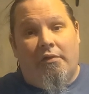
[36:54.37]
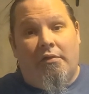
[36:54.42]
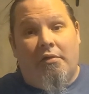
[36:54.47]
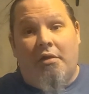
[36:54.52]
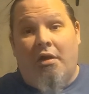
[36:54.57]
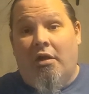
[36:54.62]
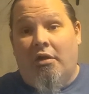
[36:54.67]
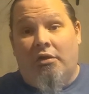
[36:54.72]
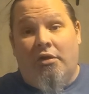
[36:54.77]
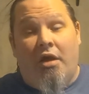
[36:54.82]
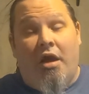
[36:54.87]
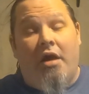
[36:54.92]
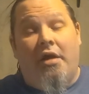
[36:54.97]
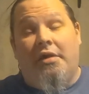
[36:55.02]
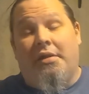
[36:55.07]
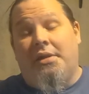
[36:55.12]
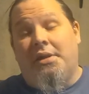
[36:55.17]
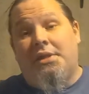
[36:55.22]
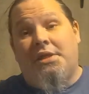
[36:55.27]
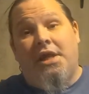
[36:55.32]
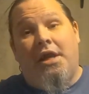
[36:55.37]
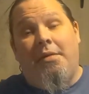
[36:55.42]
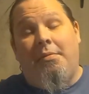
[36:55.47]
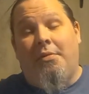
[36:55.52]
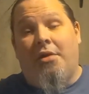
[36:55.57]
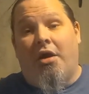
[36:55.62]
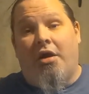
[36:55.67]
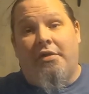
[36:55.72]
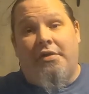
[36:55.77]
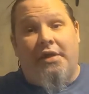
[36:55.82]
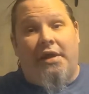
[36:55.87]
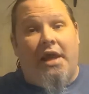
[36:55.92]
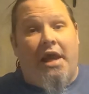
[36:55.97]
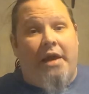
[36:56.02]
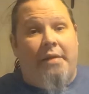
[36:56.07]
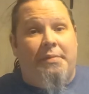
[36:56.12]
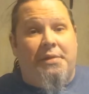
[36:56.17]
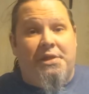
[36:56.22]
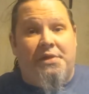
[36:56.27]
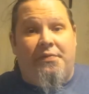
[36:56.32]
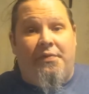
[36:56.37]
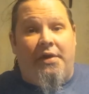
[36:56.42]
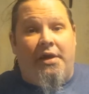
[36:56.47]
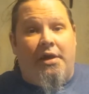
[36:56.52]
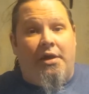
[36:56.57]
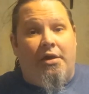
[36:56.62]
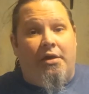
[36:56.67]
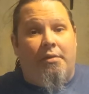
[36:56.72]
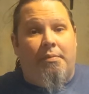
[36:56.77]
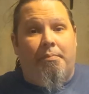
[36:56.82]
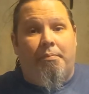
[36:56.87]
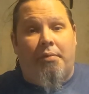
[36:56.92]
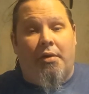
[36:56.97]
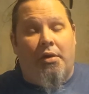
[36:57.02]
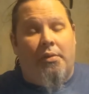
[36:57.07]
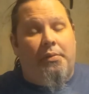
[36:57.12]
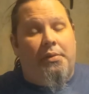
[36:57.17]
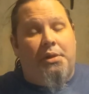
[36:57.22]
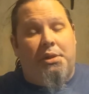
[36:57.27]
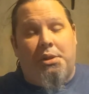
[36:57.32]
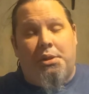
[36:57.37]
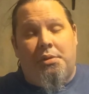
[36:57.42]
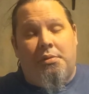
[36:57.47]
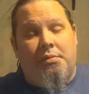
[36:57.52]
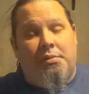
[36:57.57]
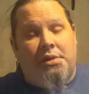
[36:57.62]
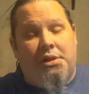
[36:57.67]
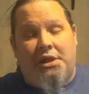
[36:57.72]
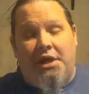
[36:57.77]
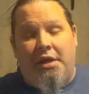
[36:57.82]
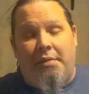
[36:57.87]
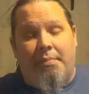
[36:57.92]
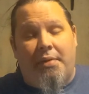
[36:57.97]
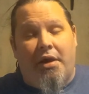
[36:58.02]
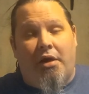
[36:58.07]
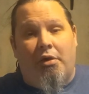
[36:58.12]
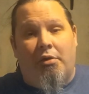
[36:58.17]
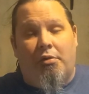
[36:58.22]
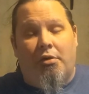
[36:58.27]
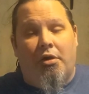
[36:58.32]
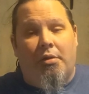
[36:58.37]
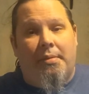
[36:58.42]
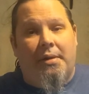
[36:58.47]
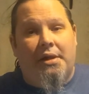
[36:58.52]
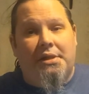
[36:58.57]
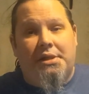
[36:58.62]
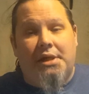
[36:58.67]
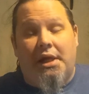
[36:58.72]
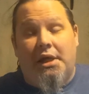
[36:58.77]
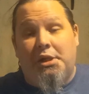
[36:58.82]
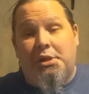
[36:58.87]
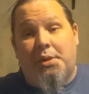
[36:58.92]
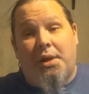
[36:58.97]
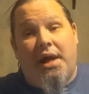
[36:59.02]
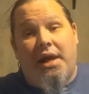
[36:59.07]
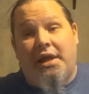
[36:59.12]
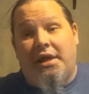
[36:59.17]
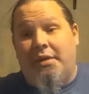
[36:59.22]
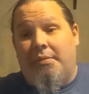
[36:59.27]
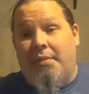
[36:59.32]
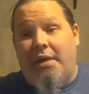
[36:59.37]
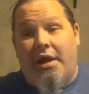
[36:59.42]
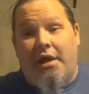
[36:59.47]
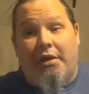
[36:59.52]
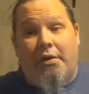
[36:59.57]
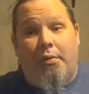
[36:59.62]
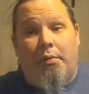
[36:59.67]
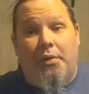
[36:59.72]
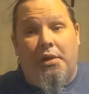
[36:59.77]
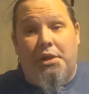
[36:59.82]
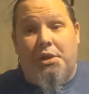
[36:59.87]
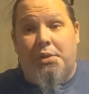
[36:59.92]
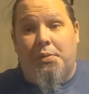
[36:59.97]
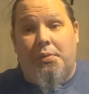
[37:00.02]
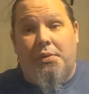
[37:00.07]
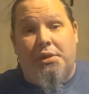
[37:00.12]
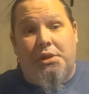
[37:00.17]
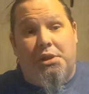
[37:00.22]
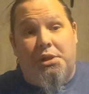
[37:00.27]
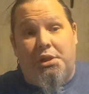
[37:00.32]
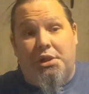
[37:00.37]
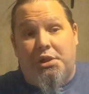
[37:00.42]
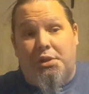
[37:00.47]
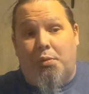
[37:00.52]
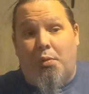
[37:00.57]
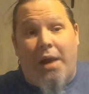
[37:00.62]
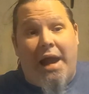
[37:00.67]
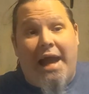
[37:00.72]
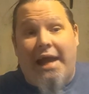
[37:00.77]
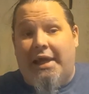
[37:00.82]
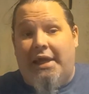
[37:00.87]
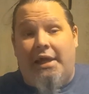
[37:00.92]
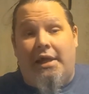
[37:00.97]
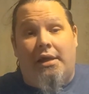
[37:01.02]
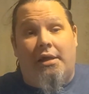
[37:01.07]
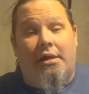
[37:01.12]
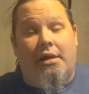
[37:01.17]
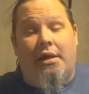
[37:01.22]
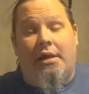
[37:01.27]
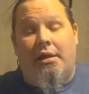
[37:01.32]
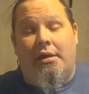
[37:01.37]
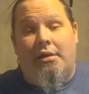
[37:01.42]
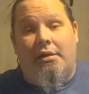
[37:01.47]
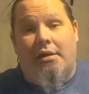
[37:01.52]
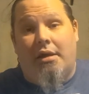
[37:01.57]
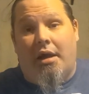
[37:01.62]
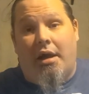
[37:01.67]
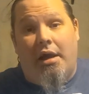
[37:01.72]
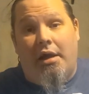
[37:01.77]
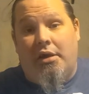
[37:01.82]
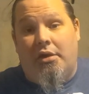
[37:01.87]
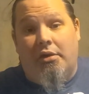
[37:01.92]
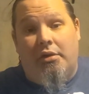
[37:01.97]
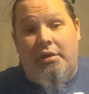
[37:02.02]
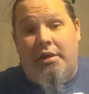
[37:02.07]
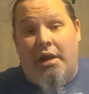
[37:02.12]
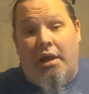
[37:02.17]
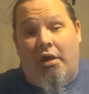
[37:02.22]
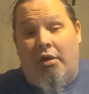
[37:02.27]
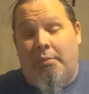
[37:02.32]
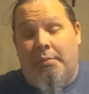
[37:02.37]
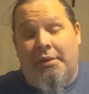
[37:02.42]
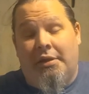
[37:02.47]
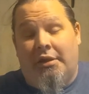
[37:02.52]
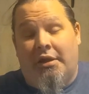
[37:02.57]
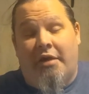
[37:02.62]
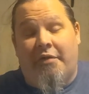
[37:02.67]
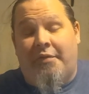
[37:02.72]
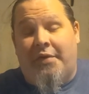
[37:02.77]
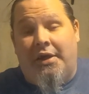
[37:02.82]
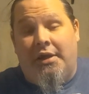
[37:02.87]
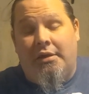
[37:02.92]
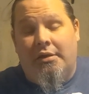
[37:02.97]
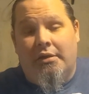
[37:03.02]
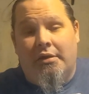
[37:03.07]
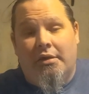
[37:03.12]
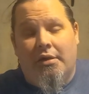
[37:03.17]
A lot of the same gothic atmosphere, but with steam-powered robots, and Dragon Mech, which was just wacky, and I couldn't help but love it.